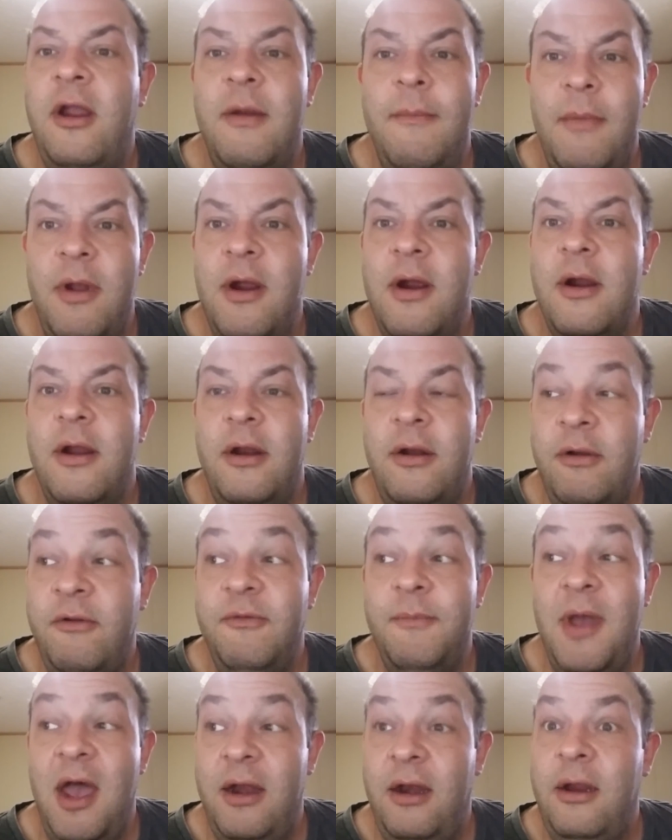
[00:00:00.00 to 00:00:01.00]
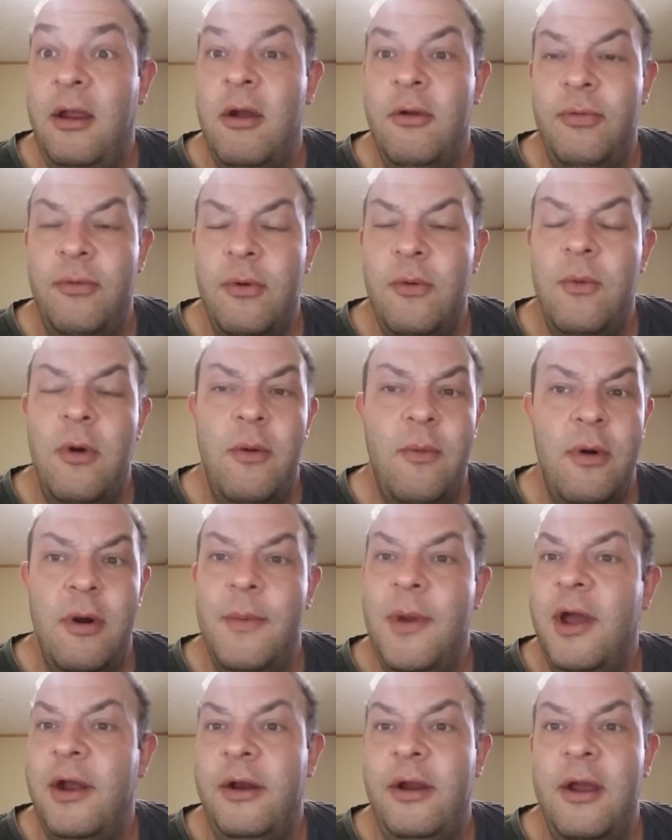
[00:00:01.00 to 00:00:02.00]
American who's about to go through what we're
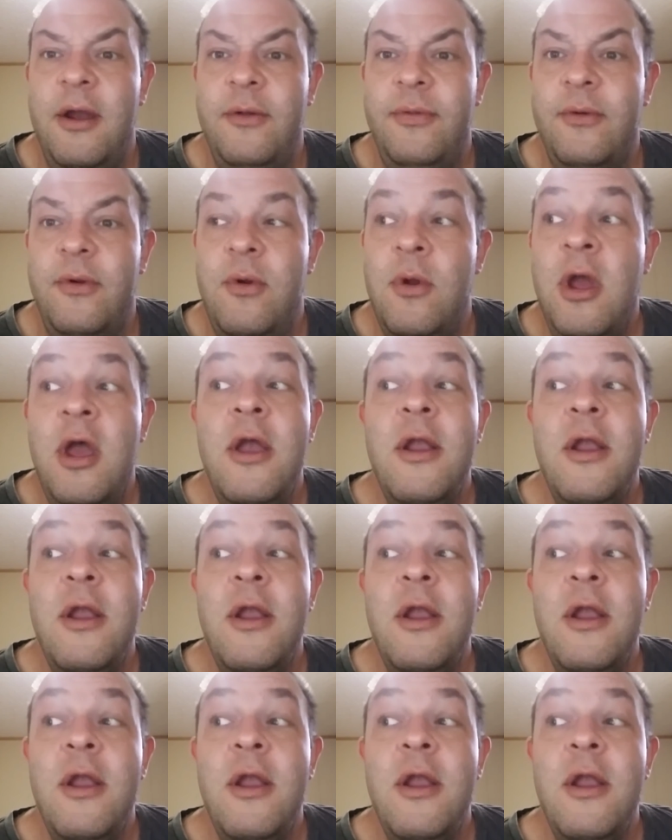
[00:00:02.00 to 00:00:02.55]
about to go through.